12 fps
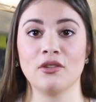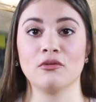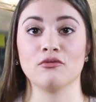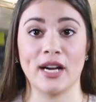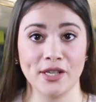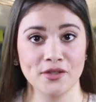
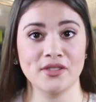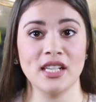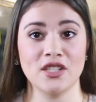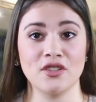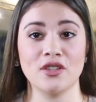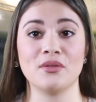Writers
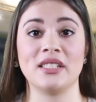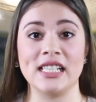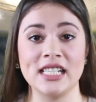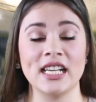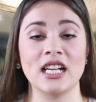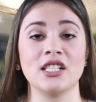need to know
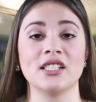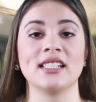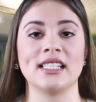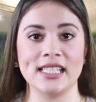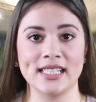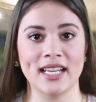details,
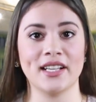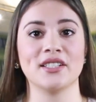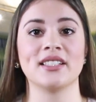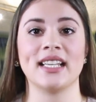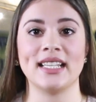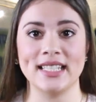
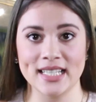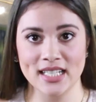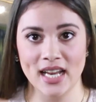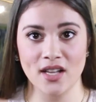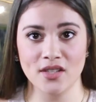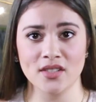details,
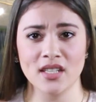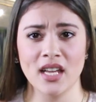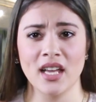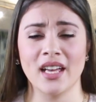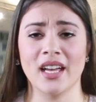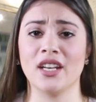details,
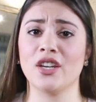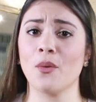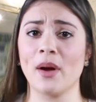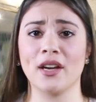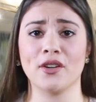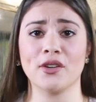and no
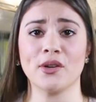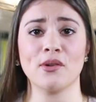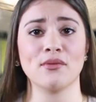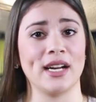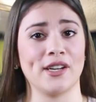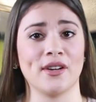editor or
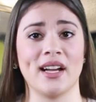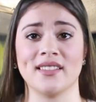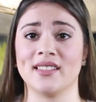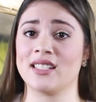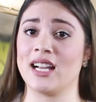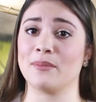writer has
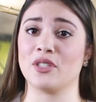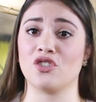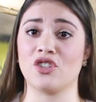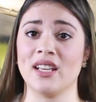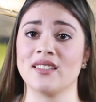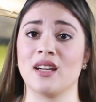the time to
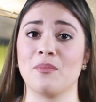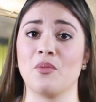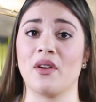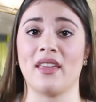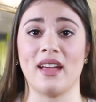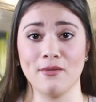chase up
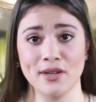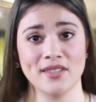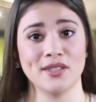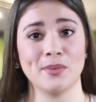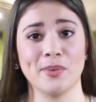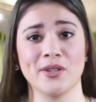with every
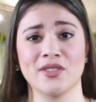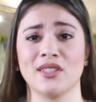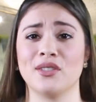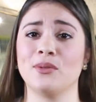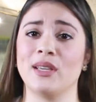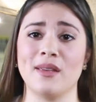single
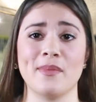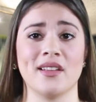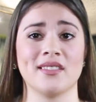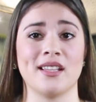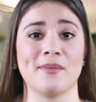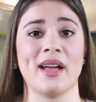person who
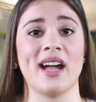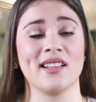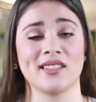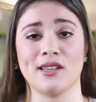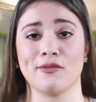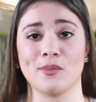emails them
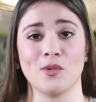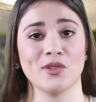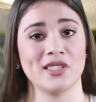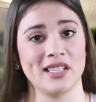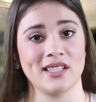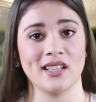asking for more
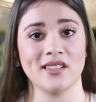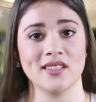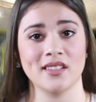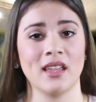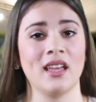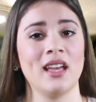details.
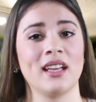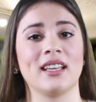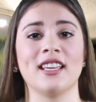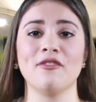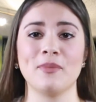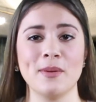
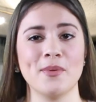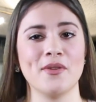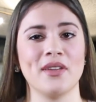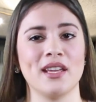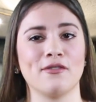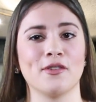Give people
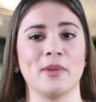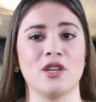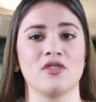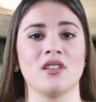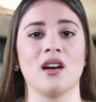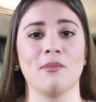the
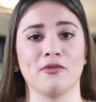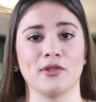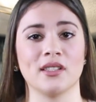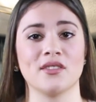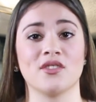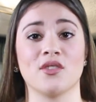information up
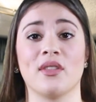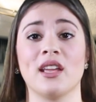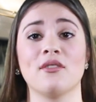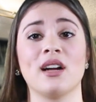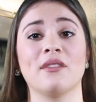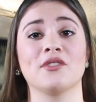front so they
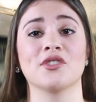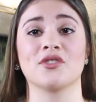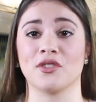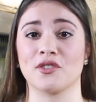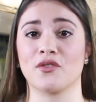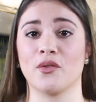don't have to
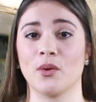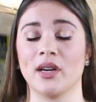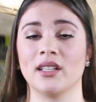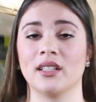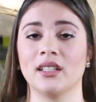search for it.